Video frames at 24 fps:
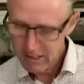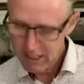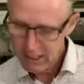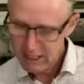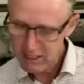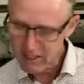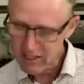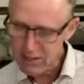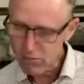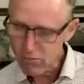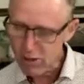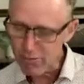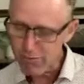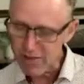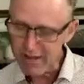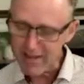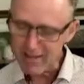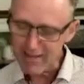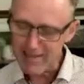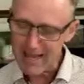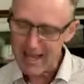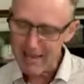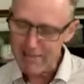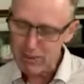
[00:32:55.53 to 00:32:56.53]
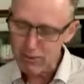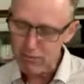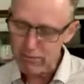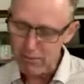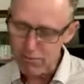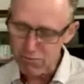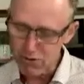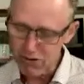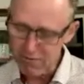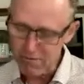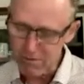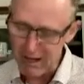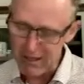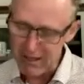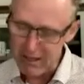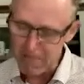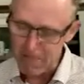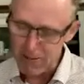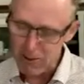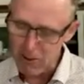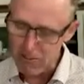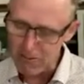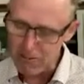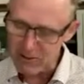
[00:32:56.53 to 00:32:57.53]
You see, when we accept and we move by their
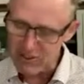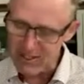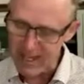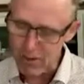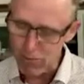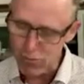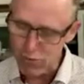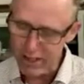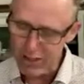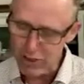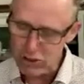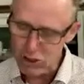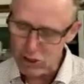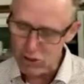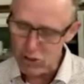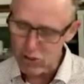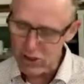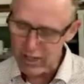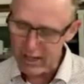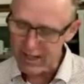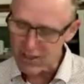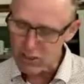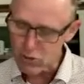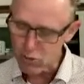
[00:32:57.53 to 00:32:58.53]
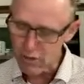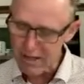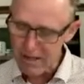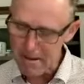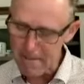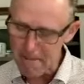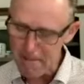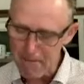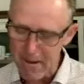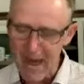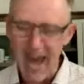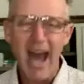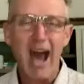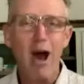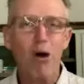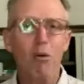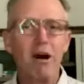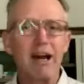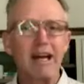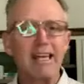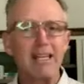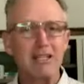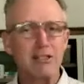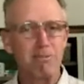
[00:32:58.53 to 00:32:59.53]
purpose, then we do this. We
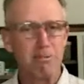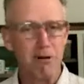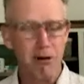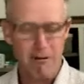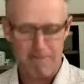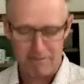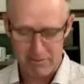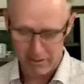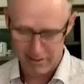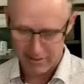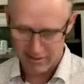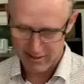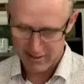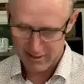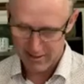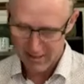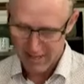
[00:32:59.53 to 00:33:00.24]
empower his purpose.